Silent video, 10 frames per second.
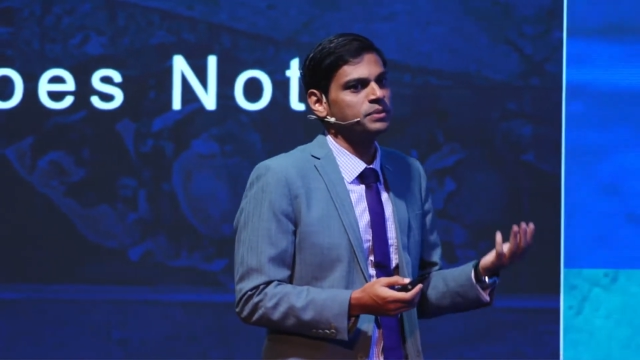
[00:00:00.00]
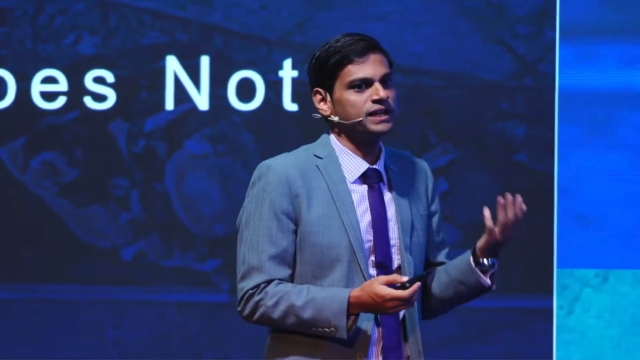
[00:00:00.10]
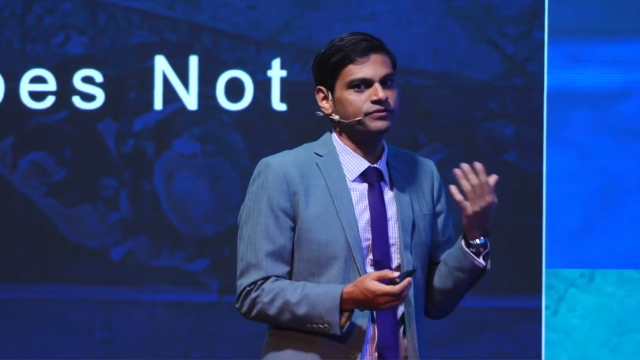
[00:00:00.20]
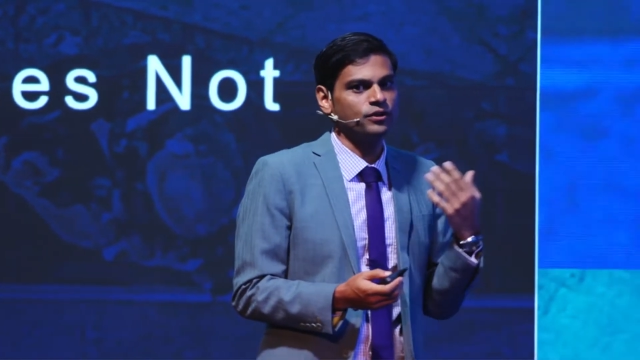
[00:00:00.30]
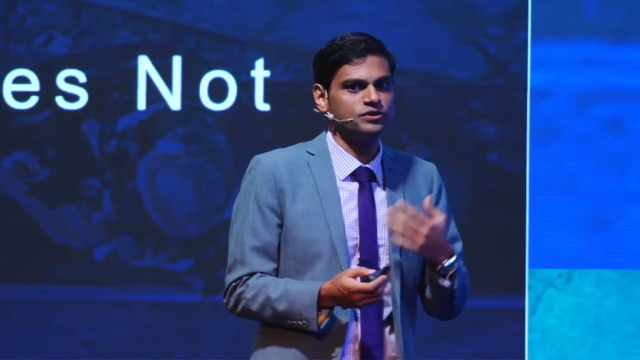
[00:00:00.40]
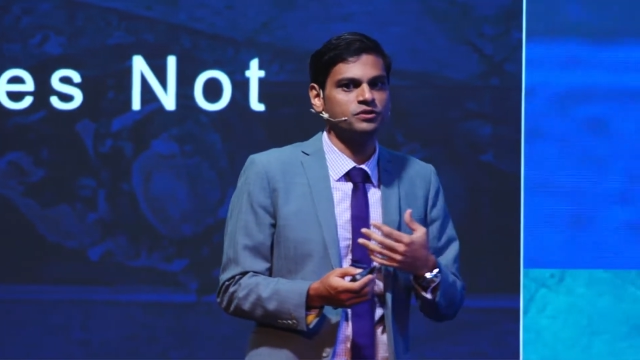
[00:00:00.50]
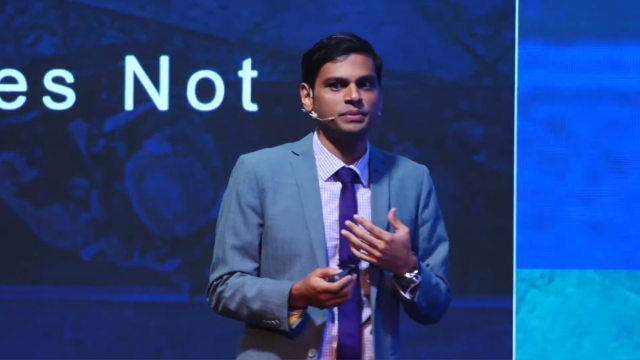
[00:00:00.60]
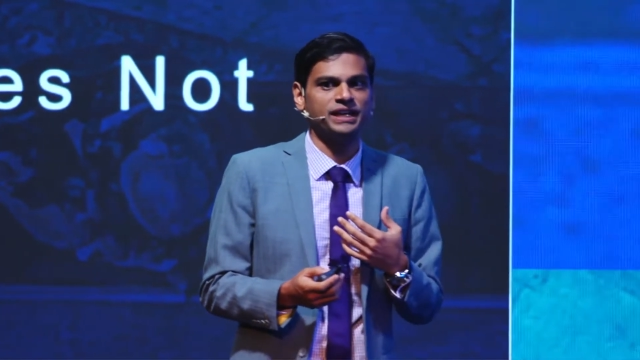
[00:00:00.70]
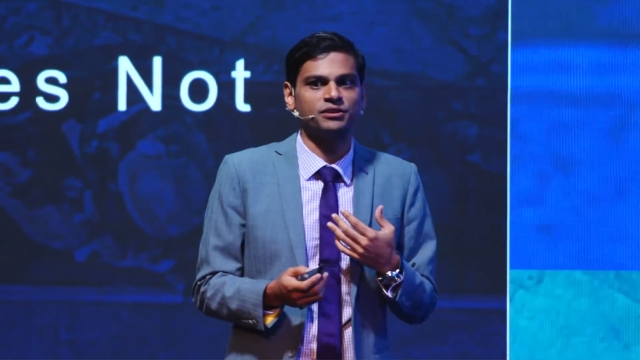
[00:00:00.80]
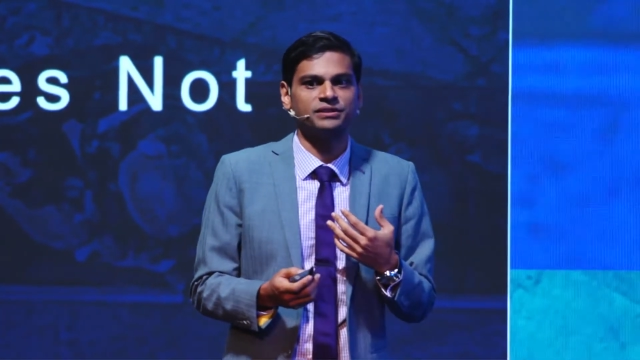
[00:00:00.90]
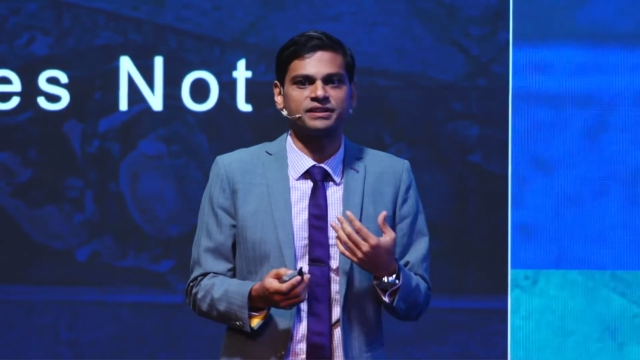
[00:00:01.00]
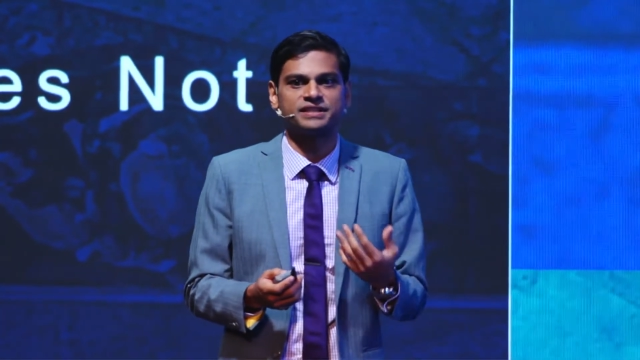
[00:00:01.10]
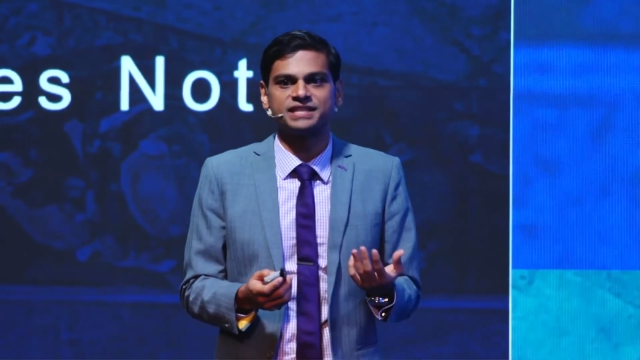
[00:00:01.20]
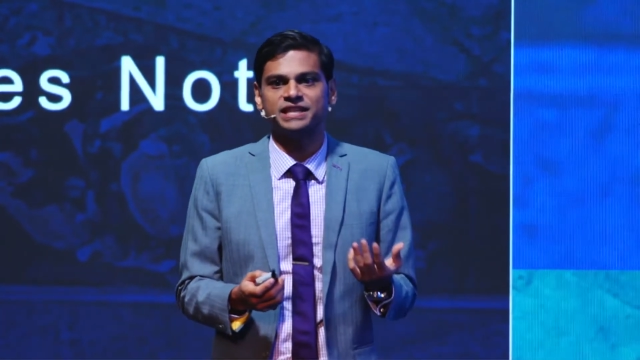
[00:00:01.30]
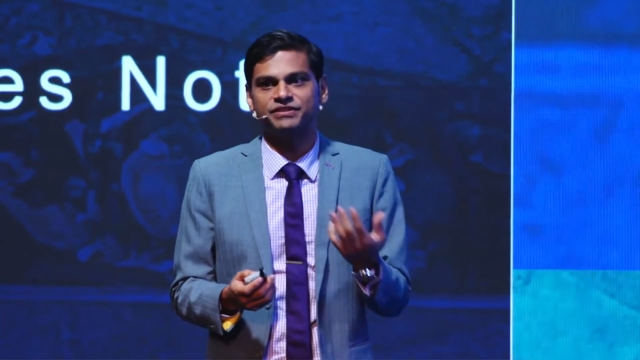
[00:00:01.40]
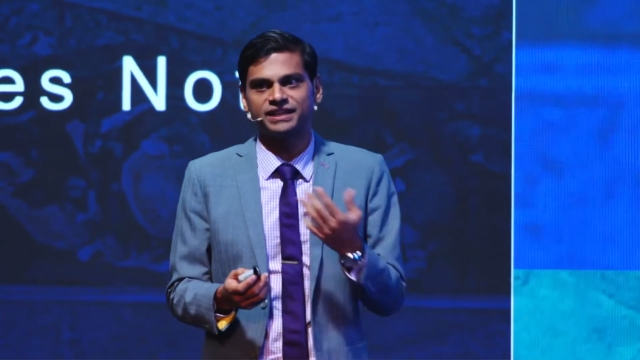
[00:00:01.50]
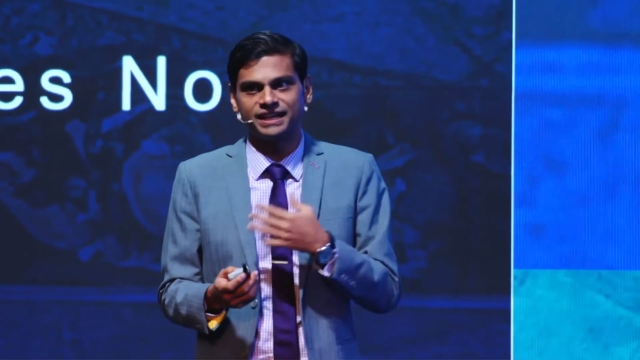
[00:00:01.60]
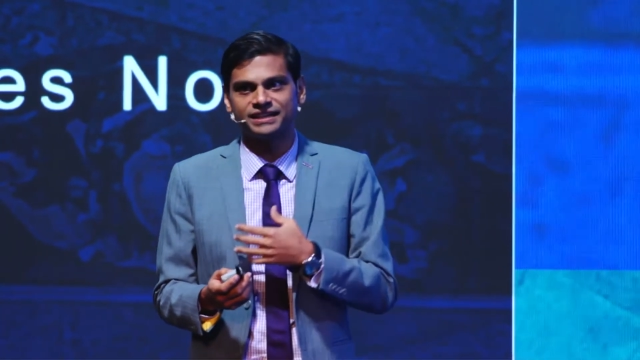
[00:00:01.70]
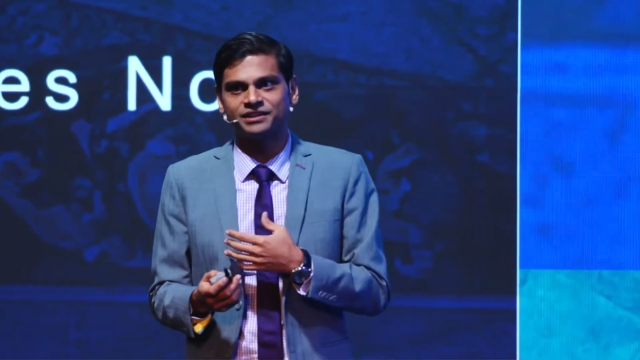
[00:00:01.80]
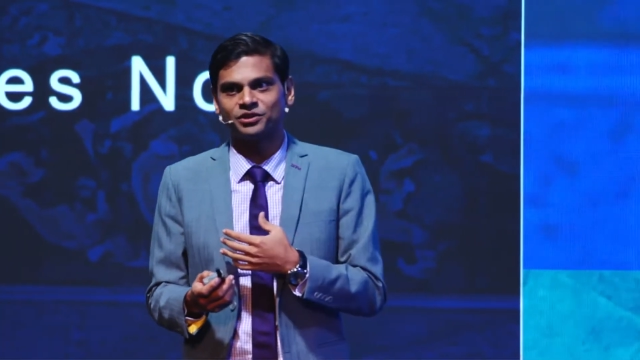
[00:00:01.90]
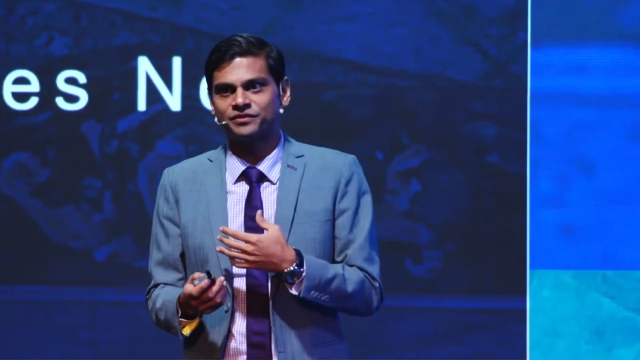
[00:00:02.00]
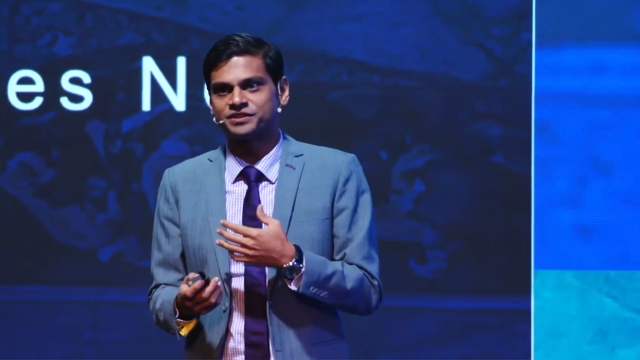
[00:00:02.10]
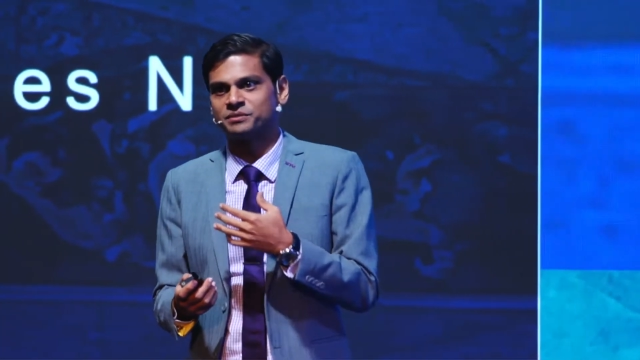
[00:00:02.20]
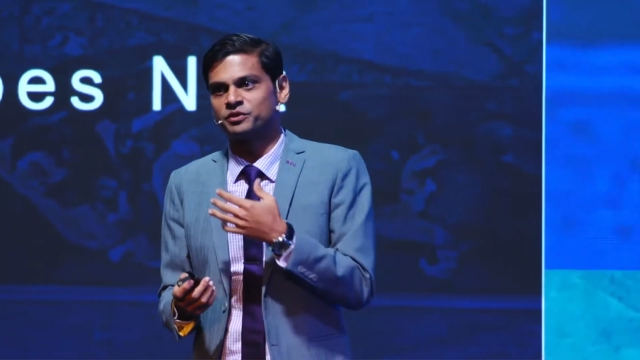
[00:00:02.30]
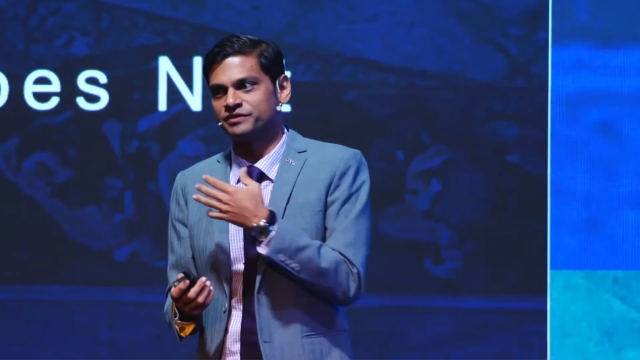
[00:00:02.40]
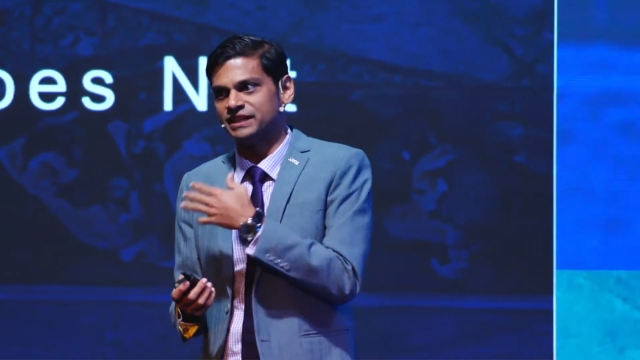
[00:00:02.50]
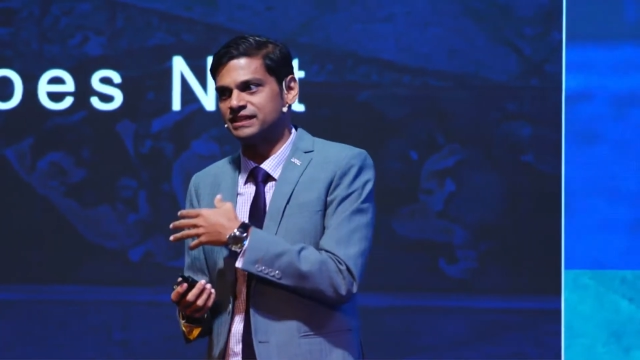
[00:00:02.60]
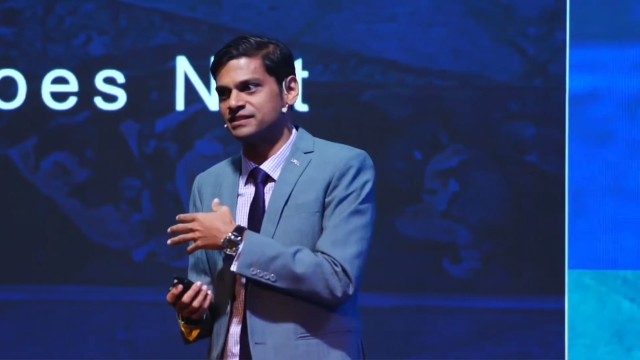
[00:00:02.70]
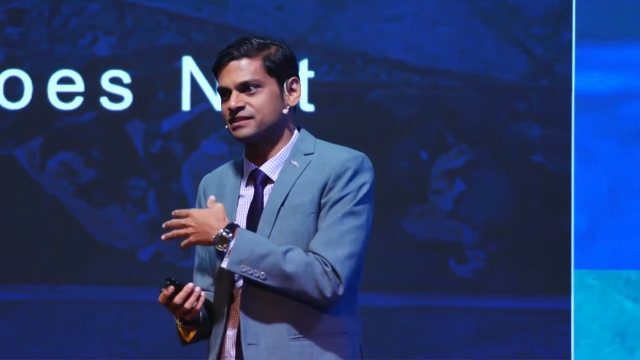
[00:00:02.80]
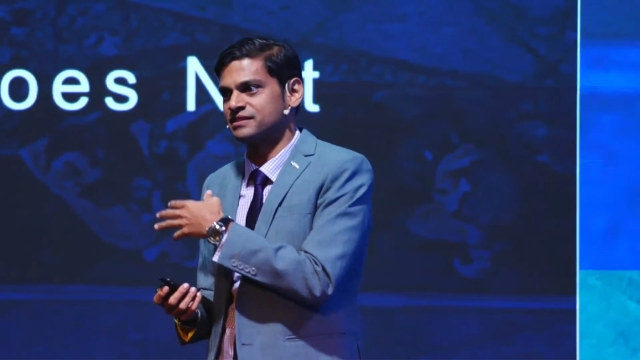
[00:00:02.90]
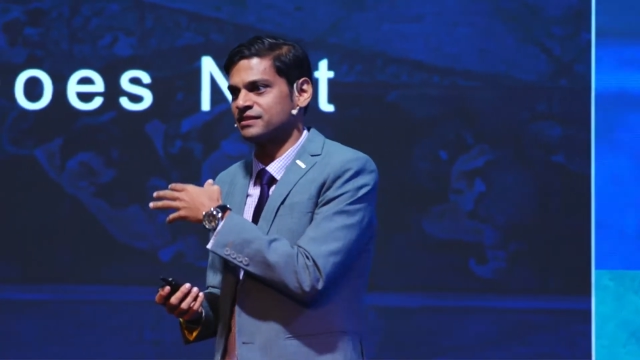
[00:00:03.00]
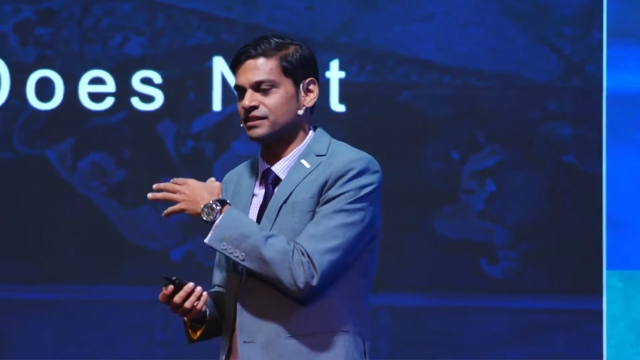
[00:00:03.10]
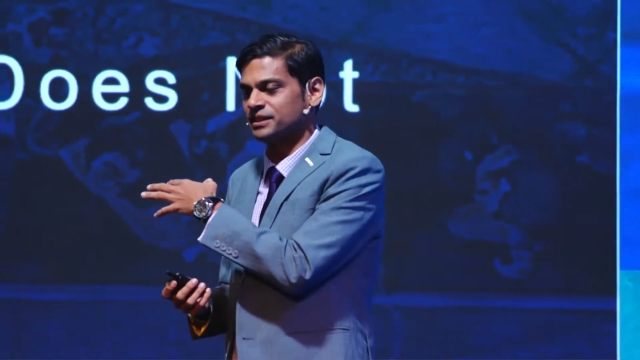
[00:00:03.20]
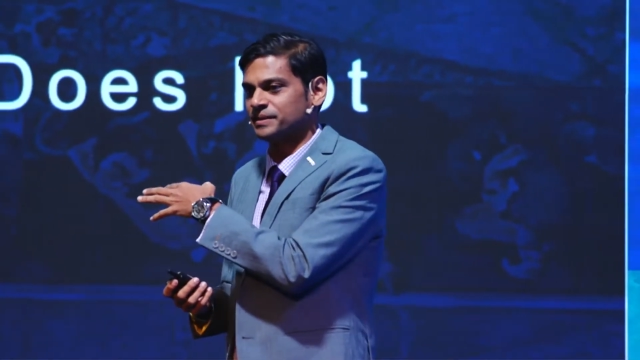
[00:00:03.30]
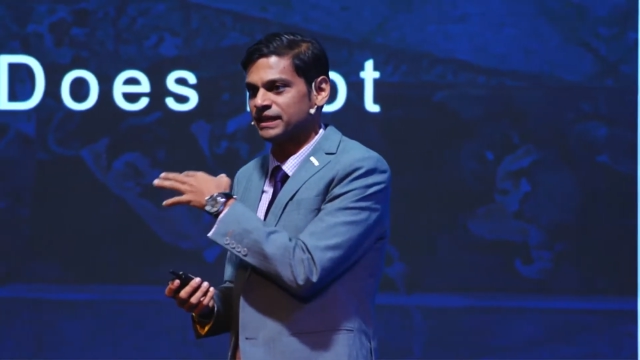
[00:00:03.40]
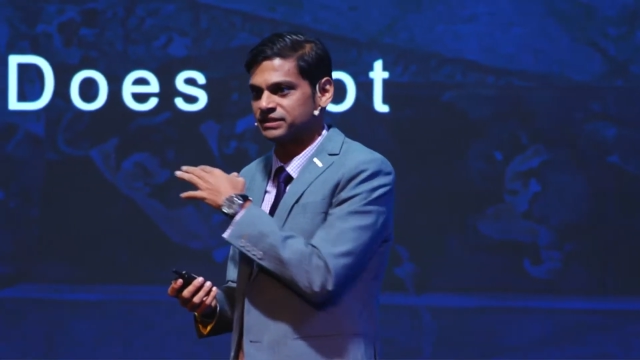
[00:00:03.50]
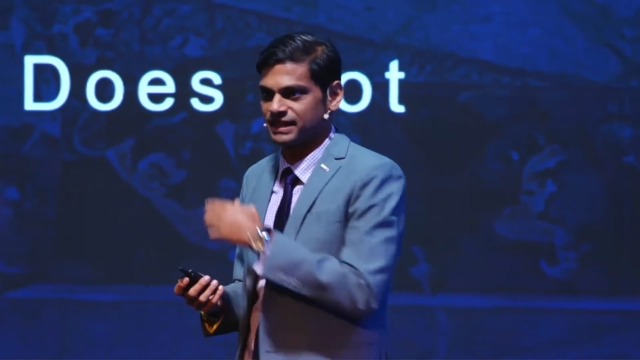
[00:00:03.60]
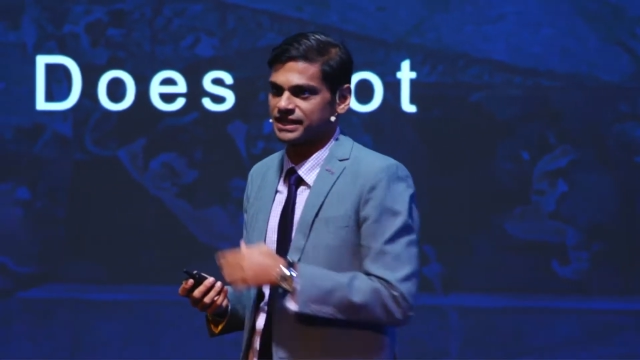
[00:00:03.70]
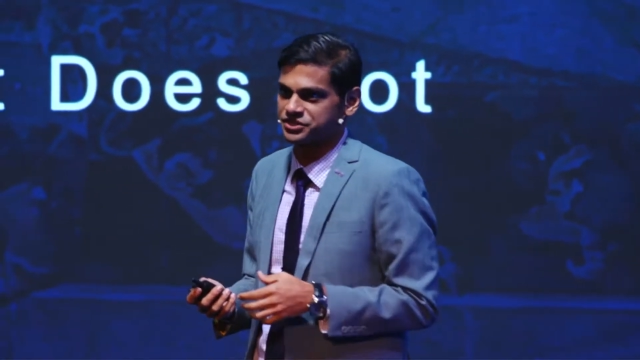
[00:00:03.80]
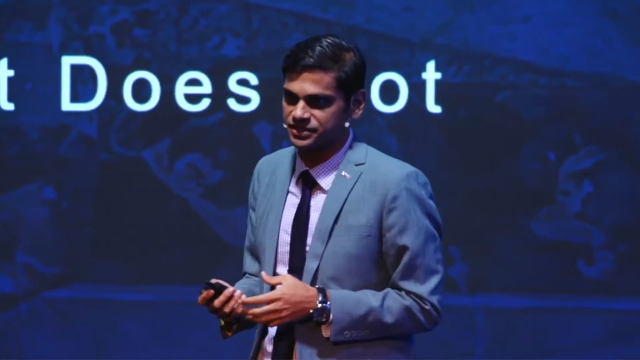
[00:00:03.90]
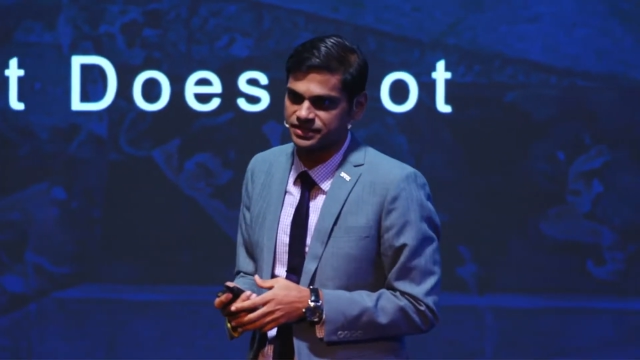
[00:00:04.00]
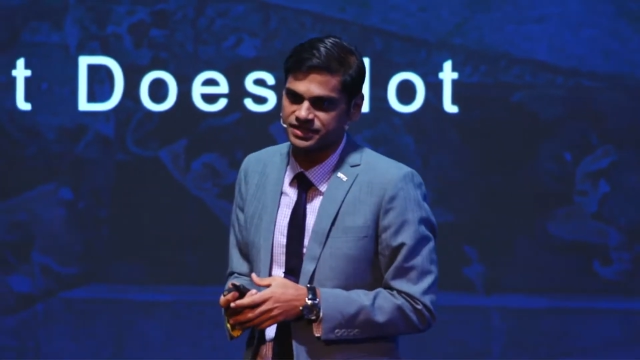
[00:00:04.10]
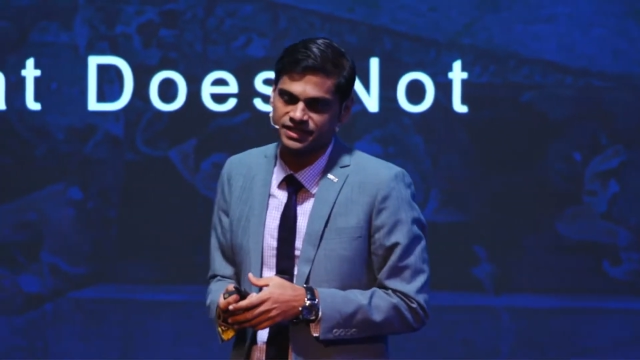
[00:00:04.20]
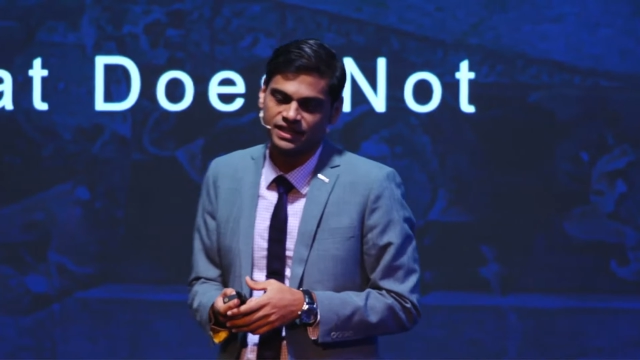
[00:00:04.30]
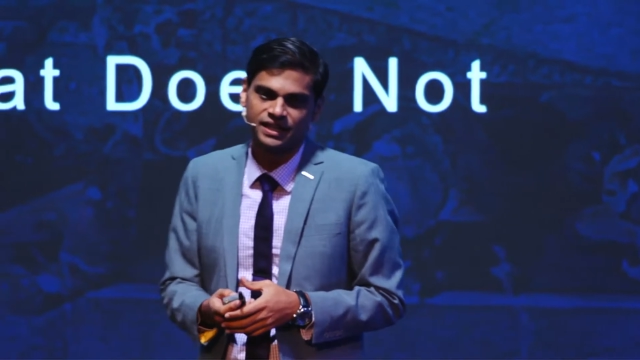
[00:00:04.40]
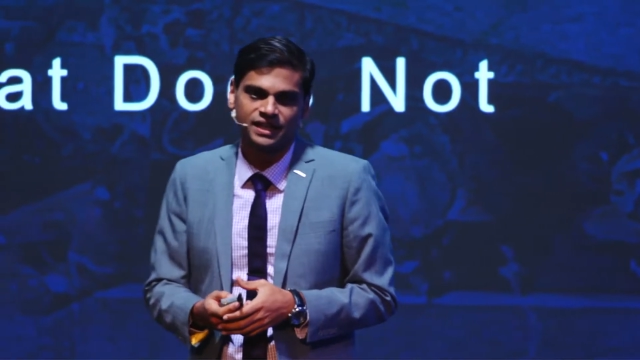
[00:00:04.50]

but I've also been on the receiving end of some of these interactions.